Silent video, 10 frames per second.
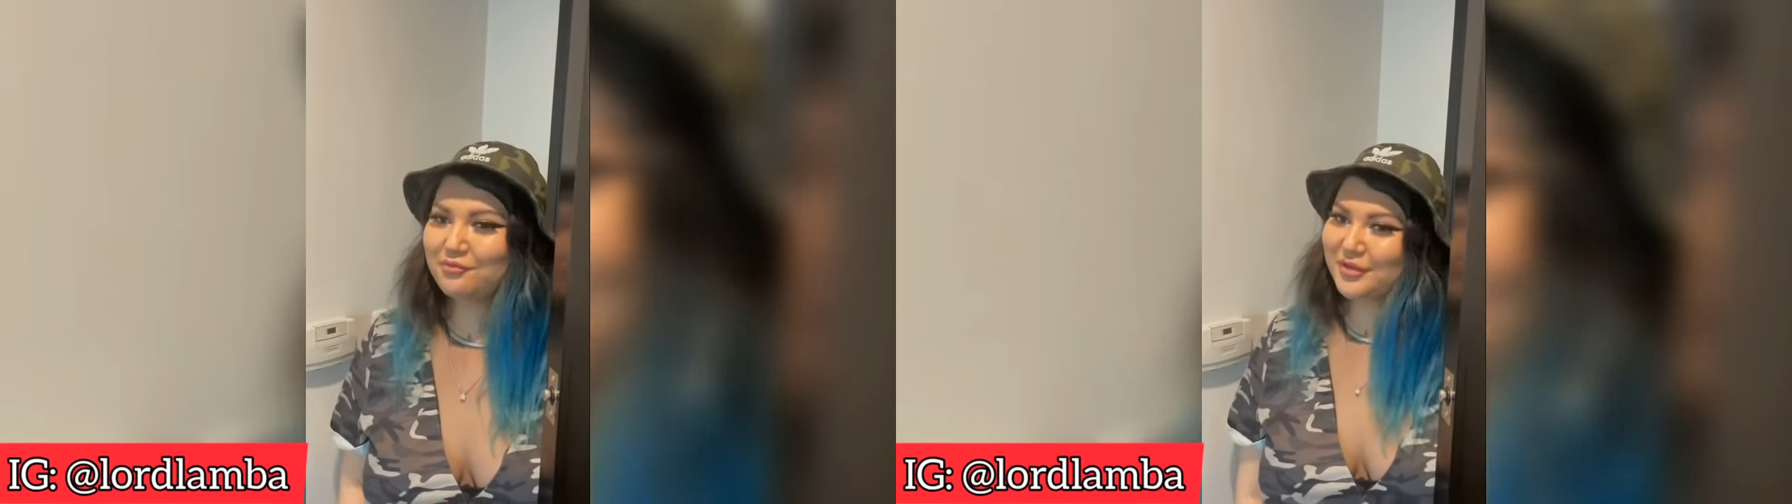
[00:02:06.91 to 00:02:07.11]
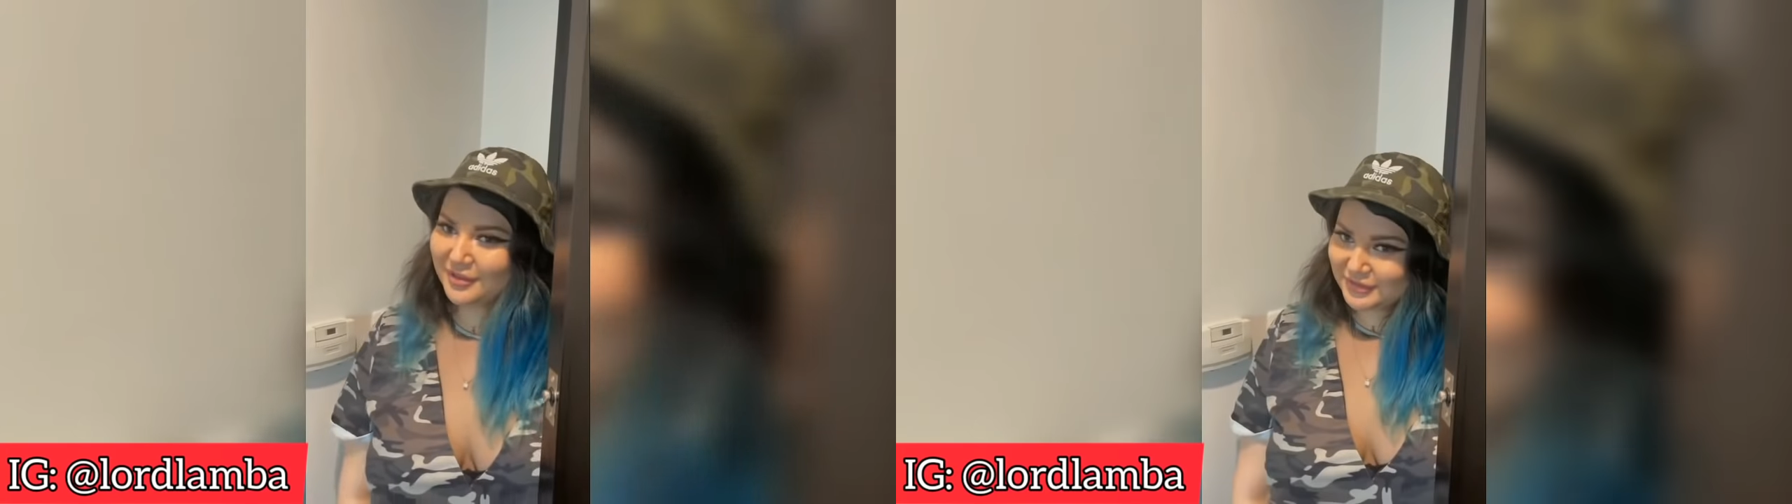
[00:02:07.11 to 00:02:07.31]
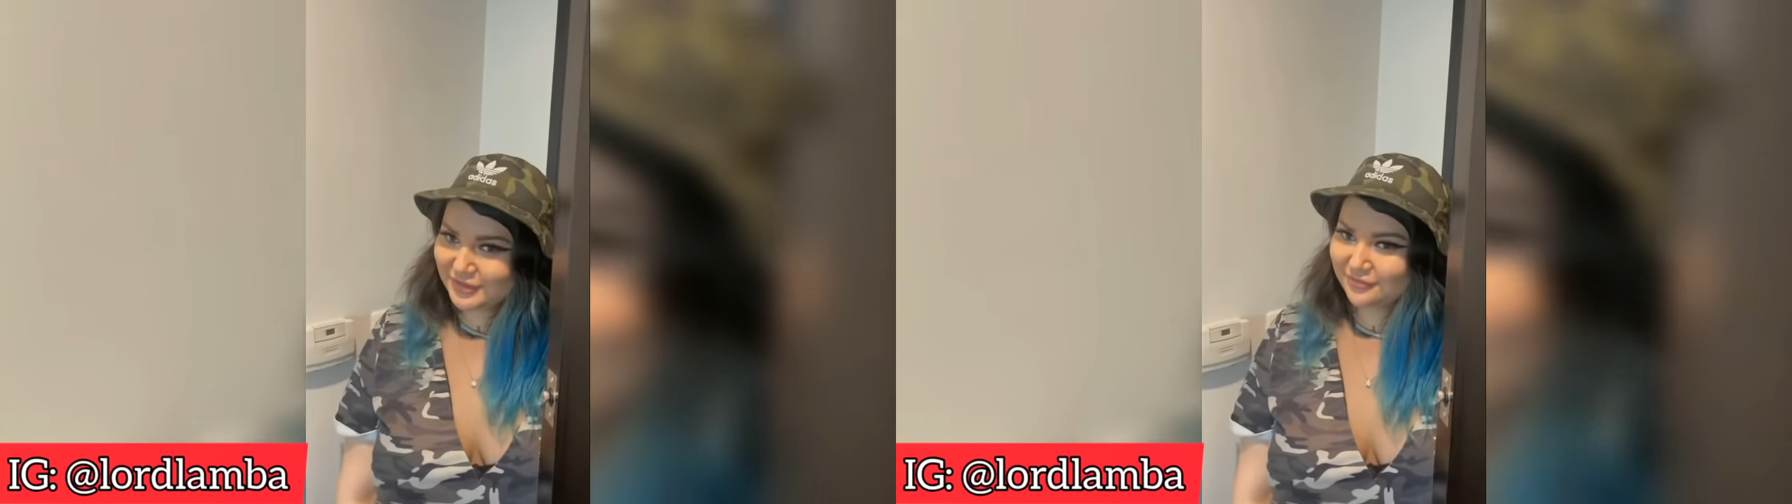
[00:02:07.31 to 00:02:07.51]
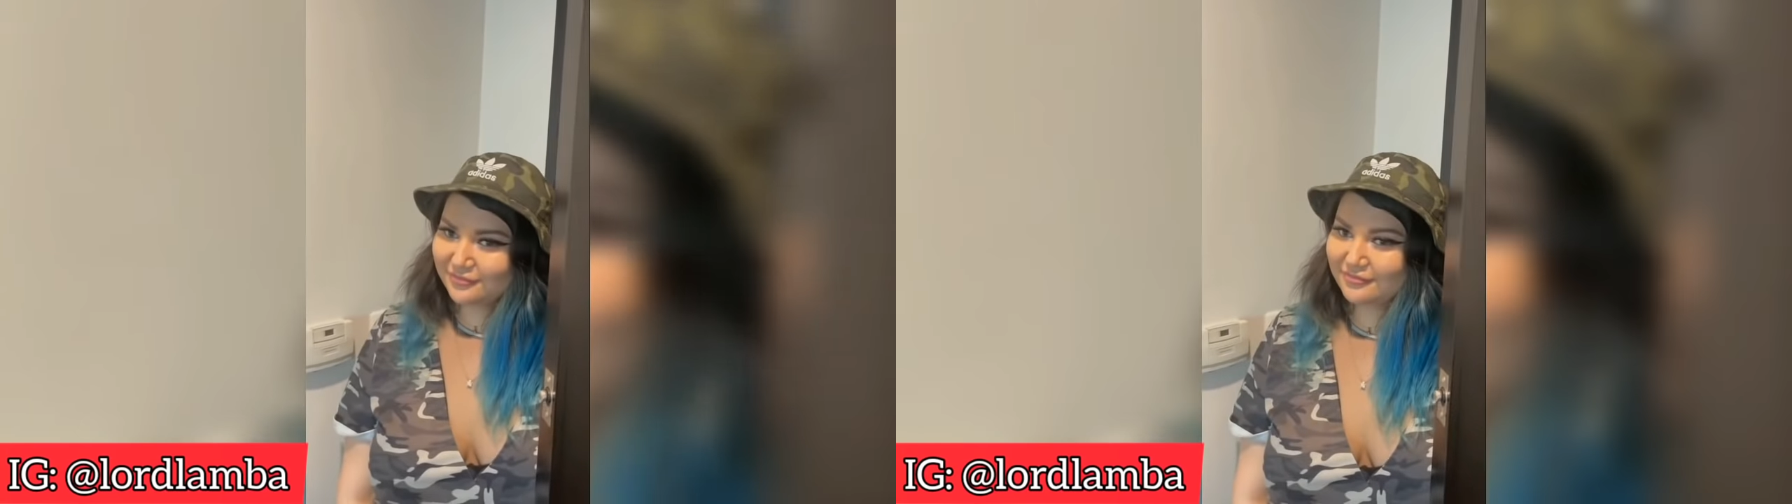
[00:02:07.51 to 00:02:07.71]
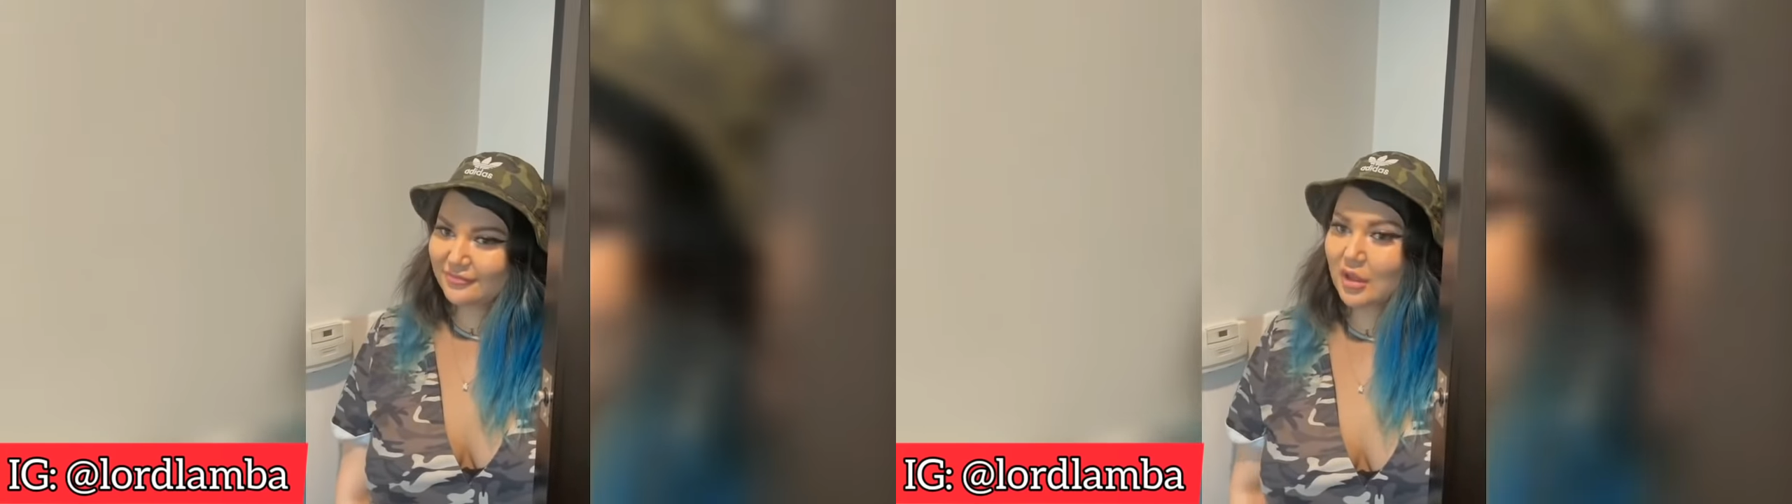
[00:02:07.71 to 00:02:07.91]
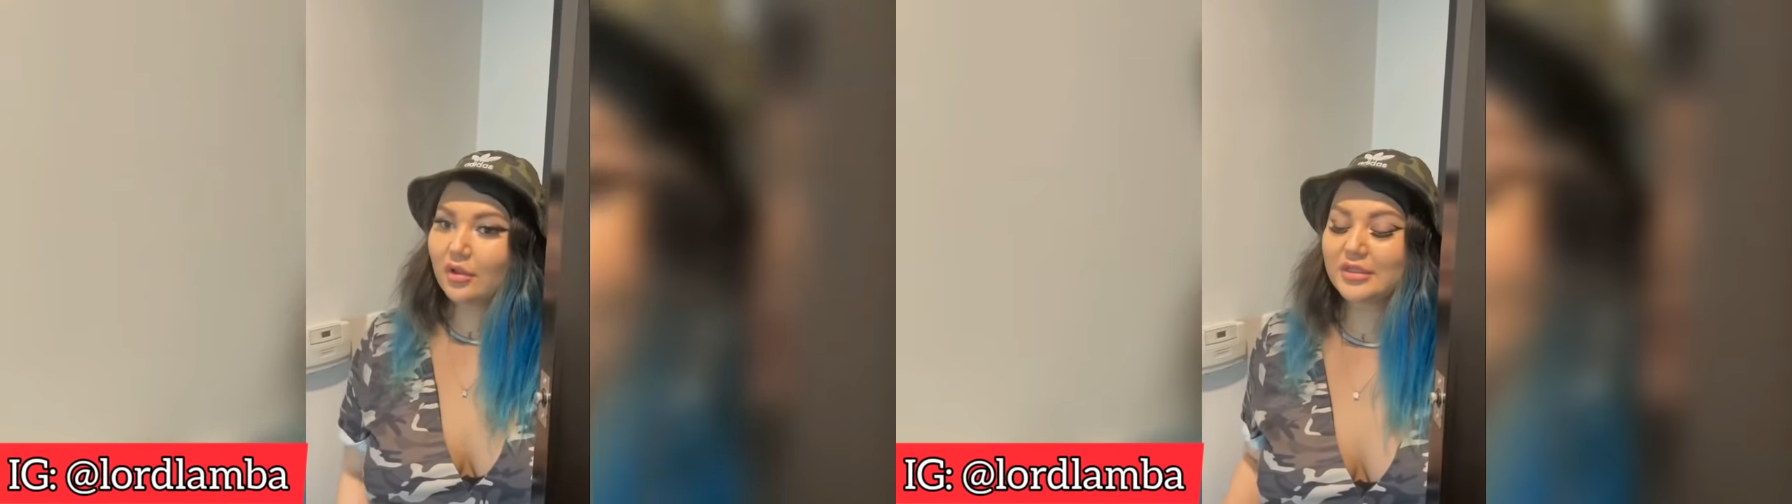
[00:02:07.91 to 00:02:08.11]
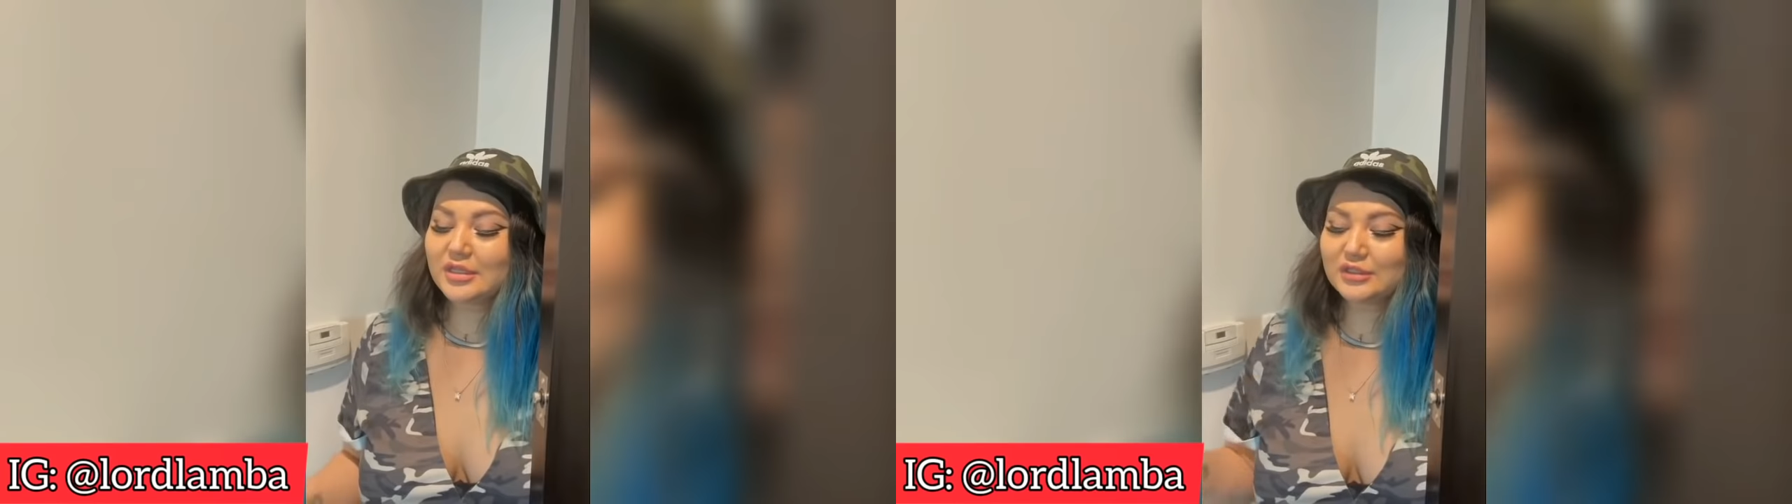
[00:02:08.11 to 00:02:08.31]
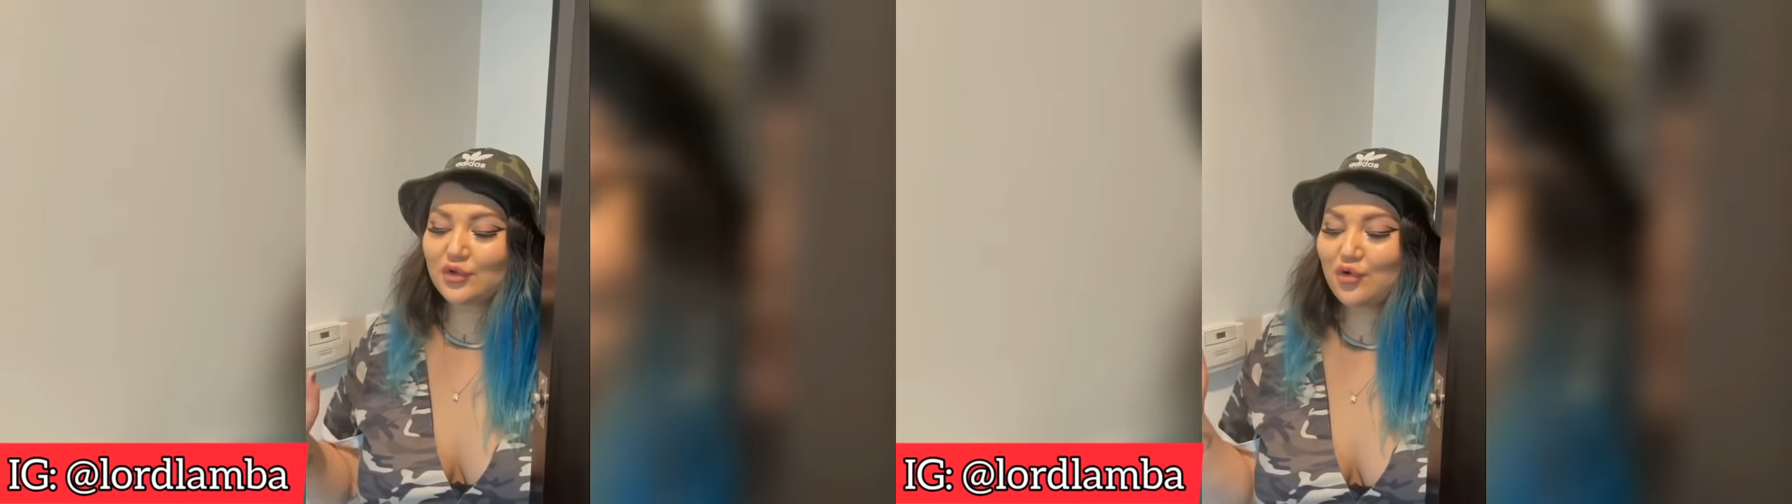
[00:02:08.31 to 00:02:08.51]
manager in
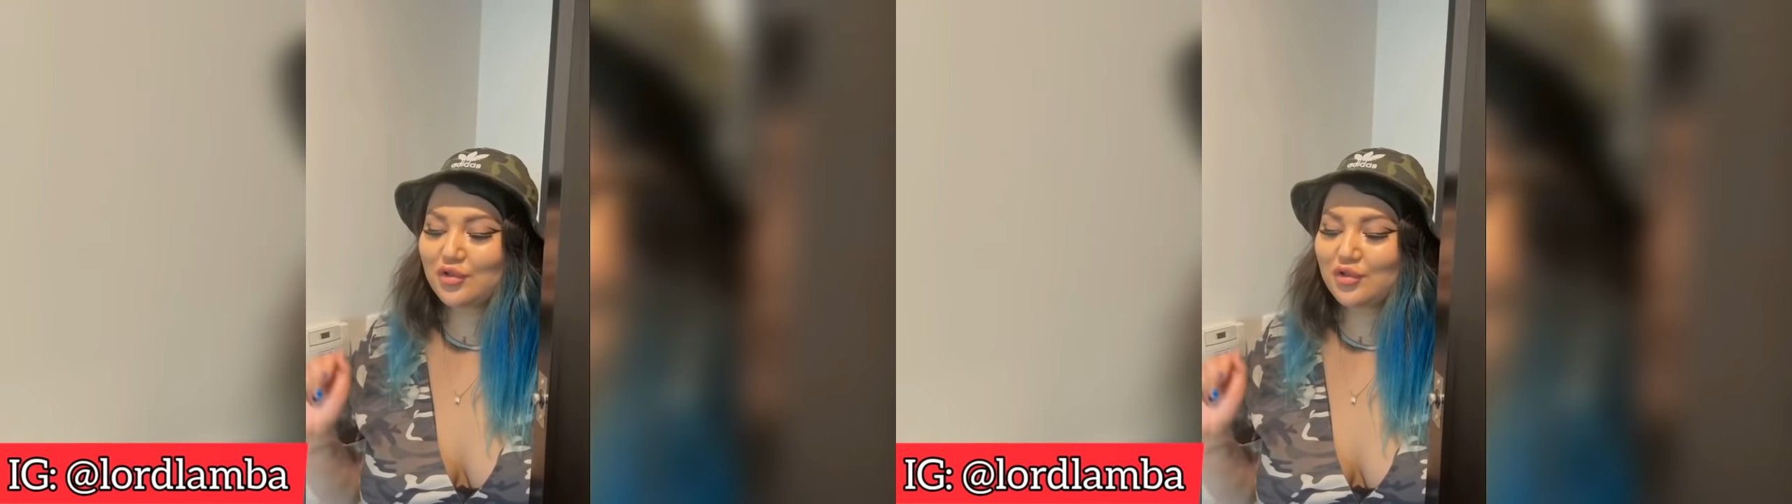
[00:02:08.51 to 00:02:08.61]
his oil